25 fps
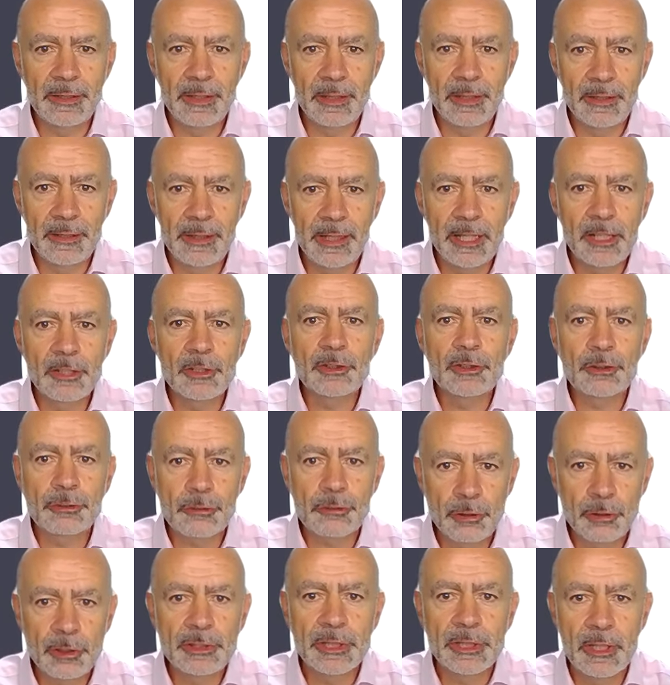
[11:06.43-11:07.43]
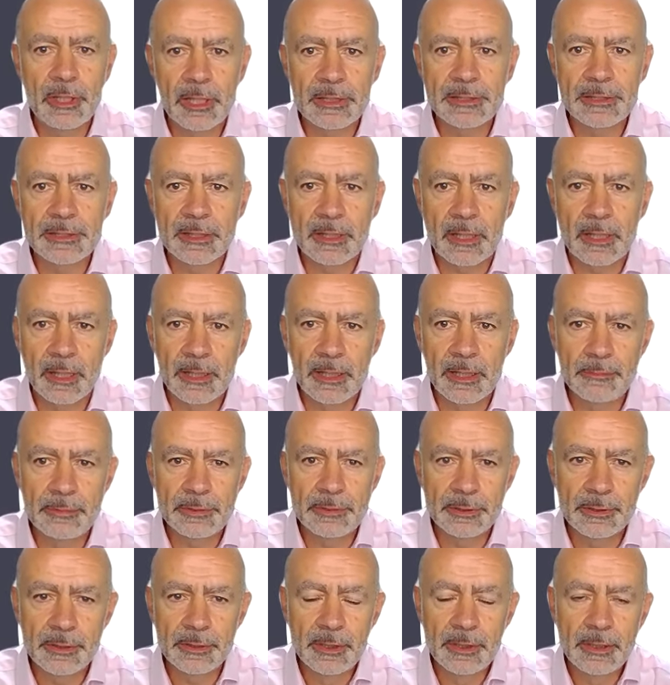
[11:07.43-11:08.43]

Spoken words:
They're going to scrutinise the claims